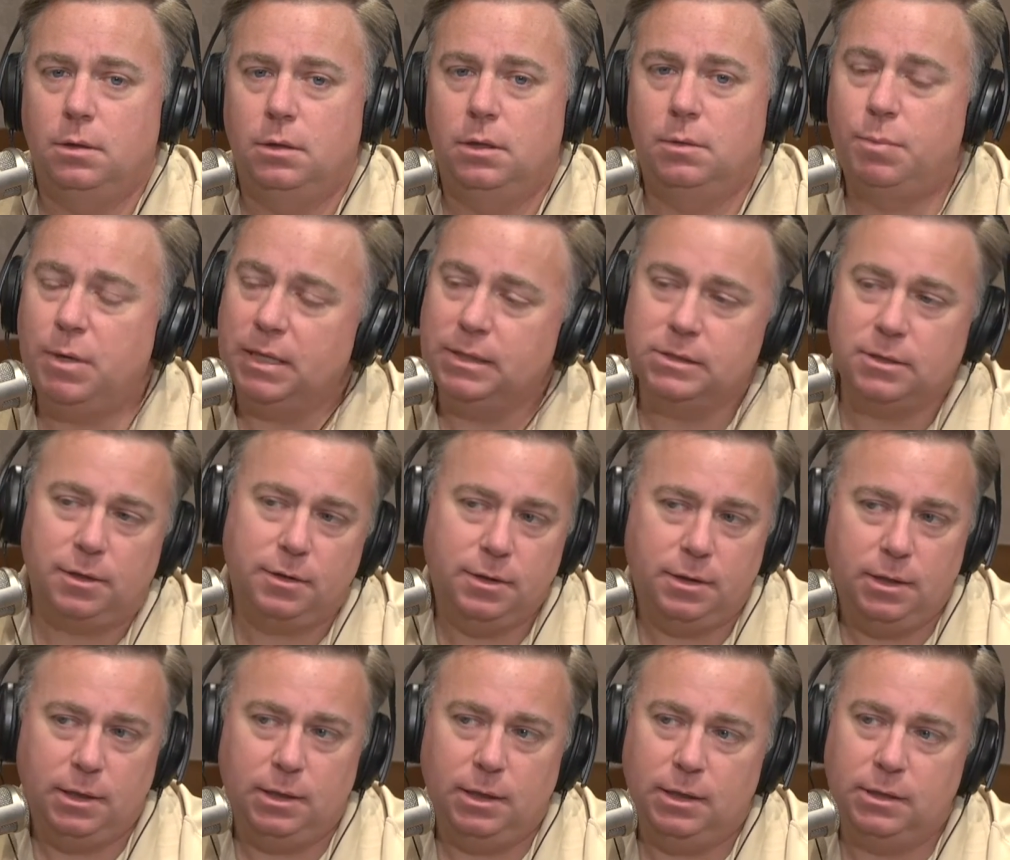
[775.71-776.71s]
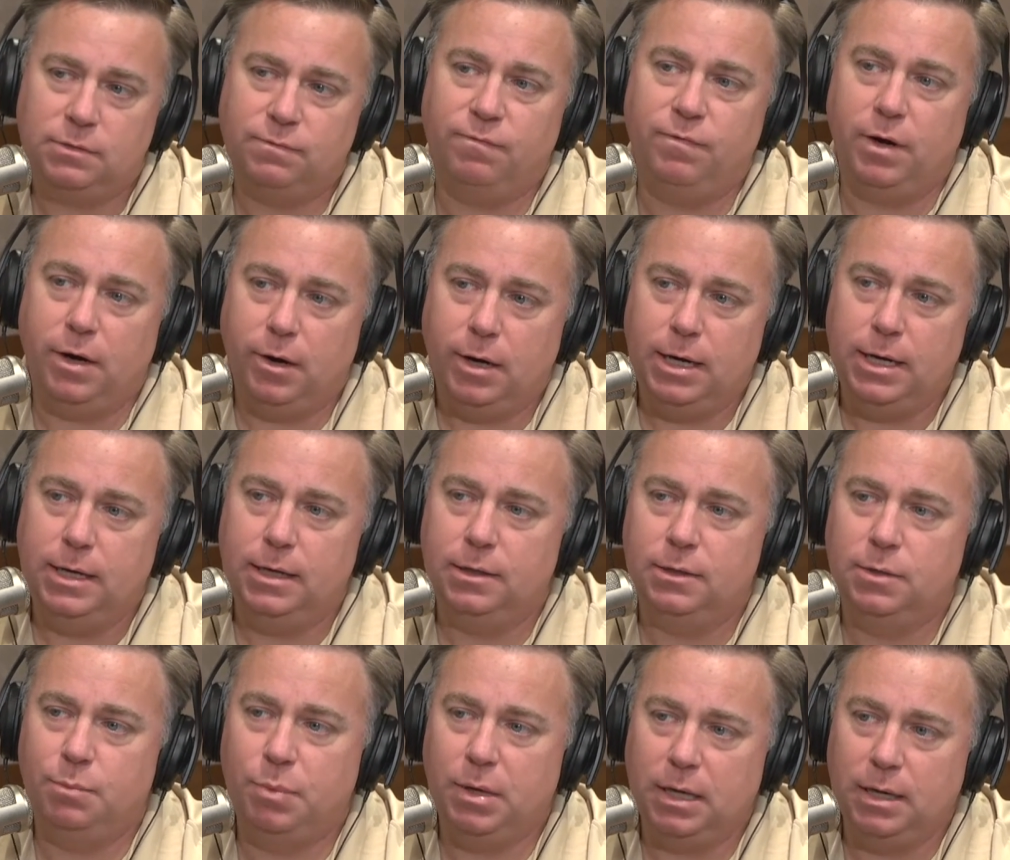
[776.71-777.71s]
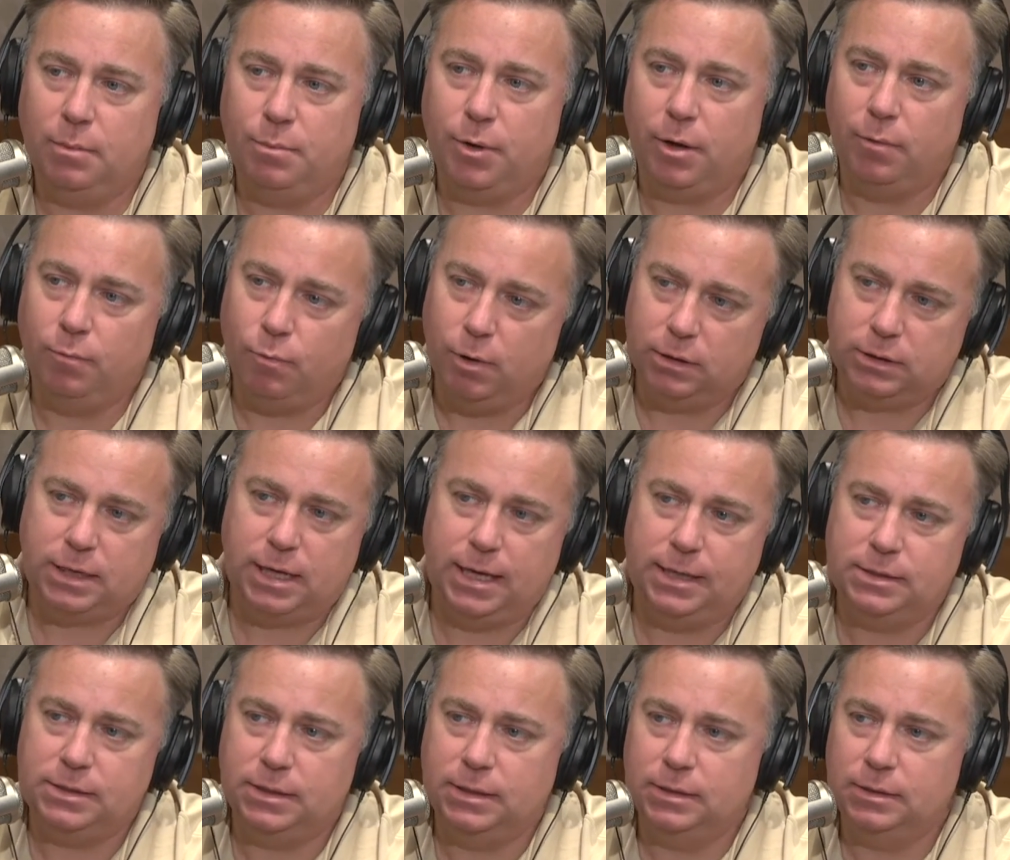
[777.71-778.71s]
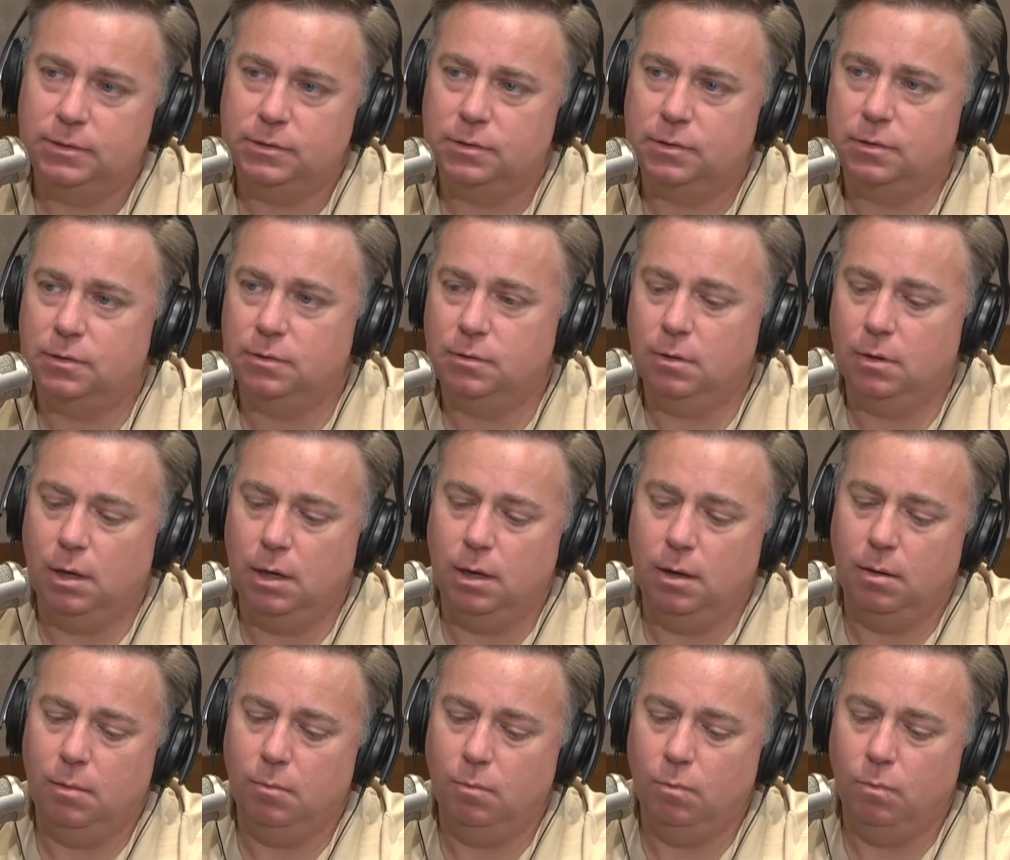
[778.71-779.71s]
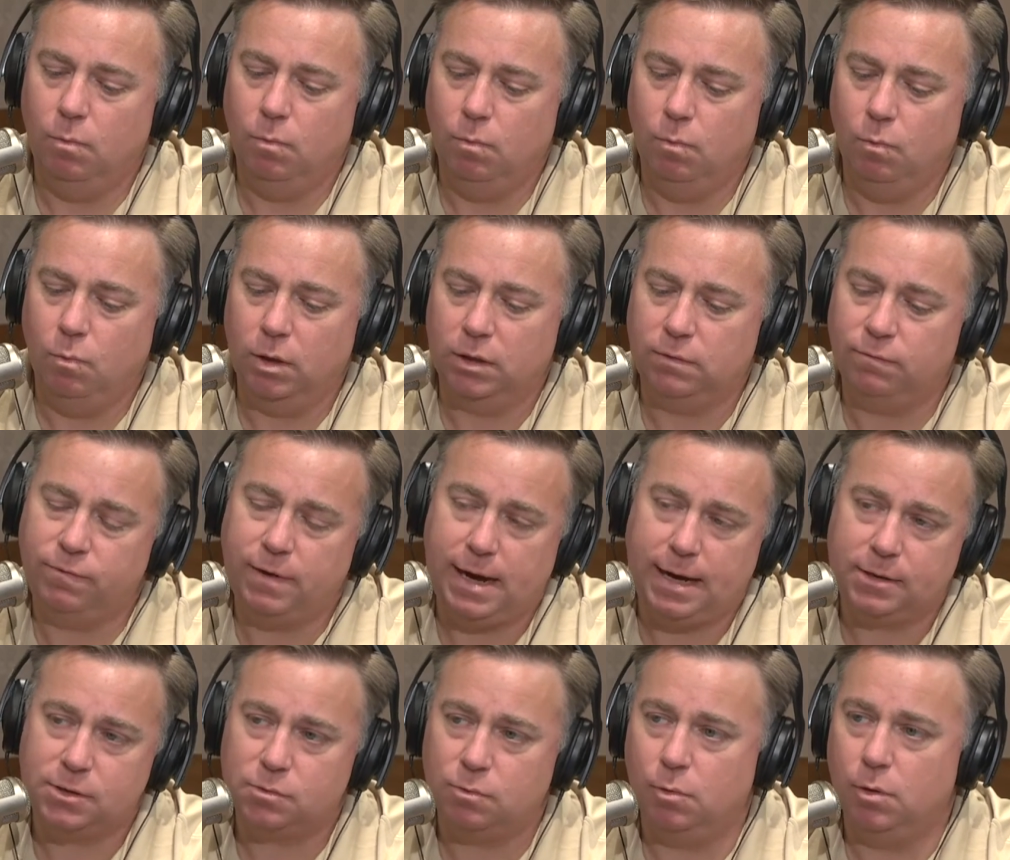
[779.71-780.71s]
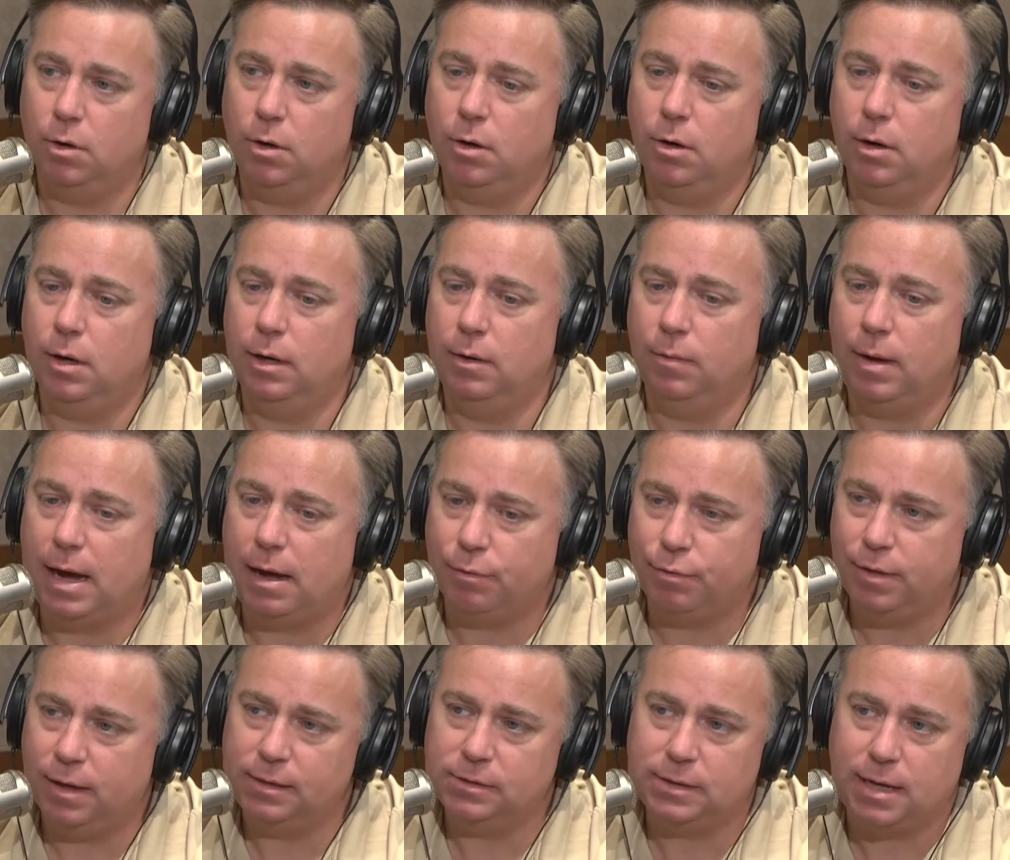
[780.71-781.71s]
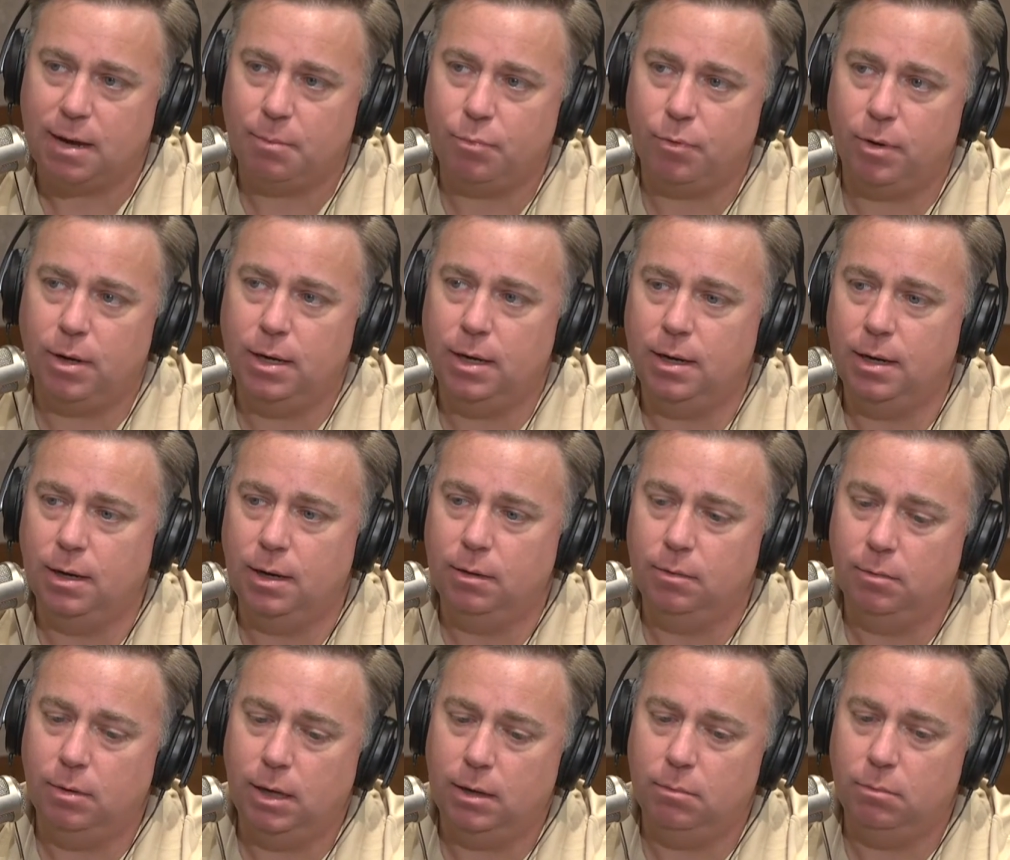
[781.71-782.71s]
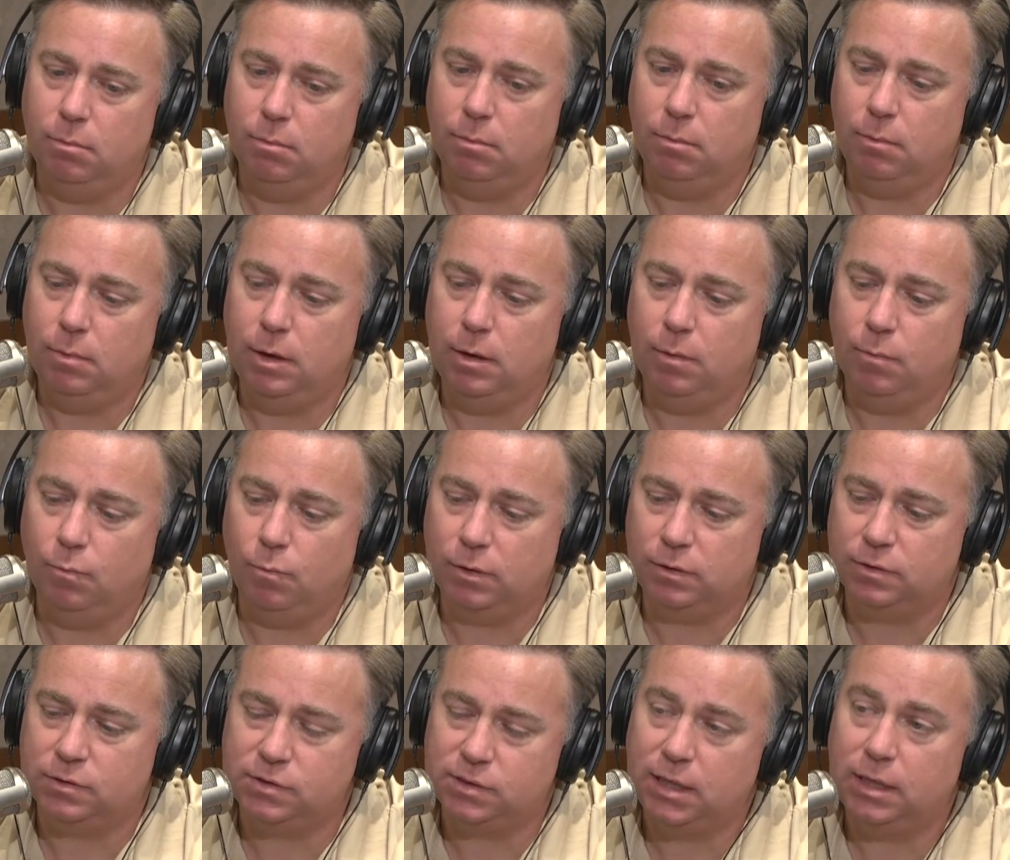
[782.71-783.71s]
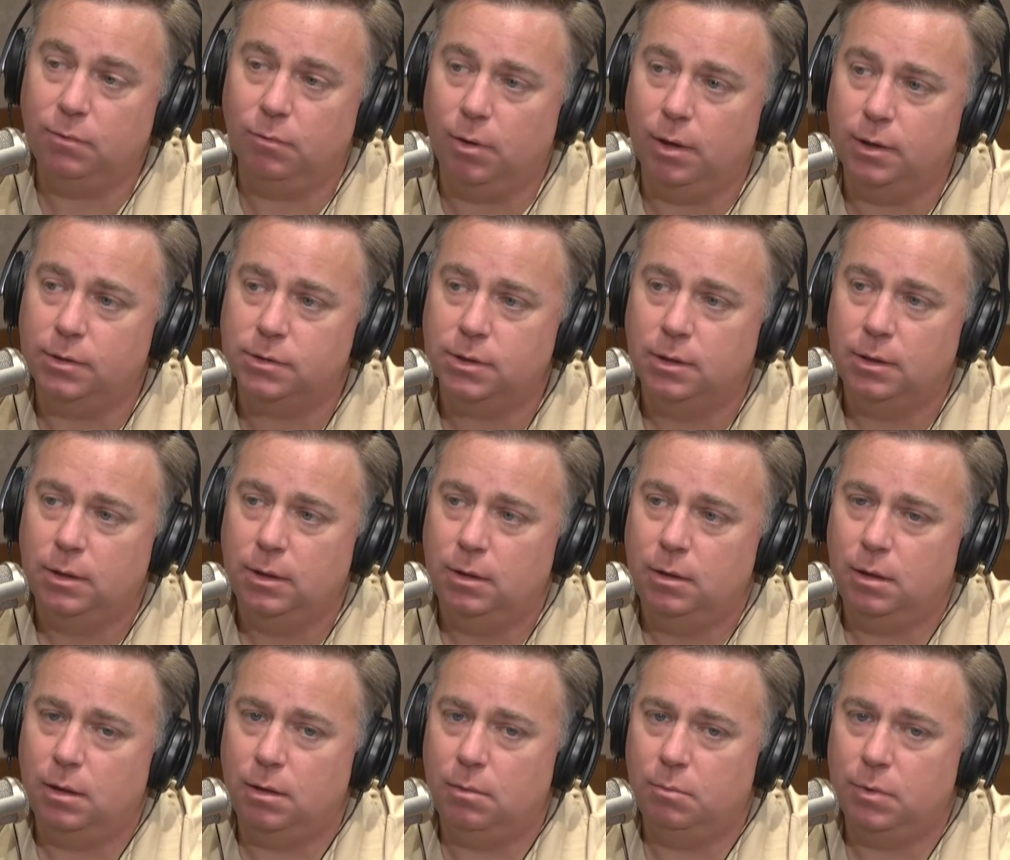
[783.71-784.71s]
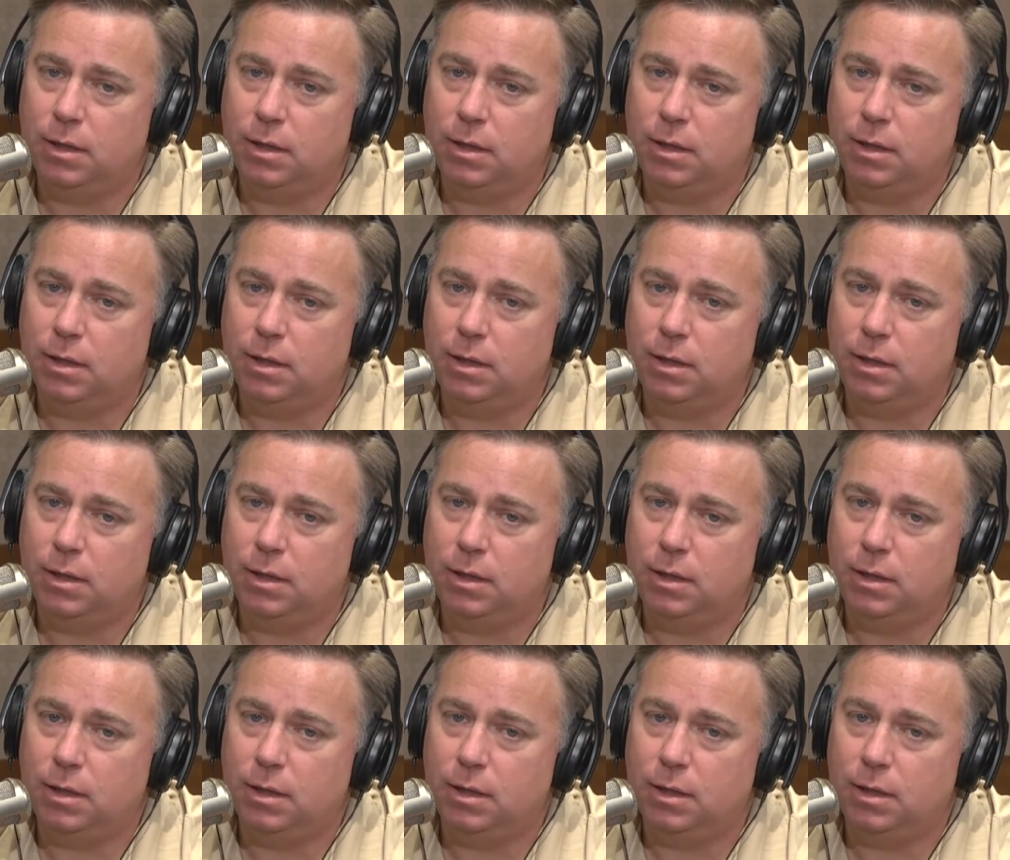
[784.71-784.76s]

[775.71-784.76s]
depends on the, it's very dependent upon what the case is, Um, what the facts were and how things operated and, and, and what the scene was. Um,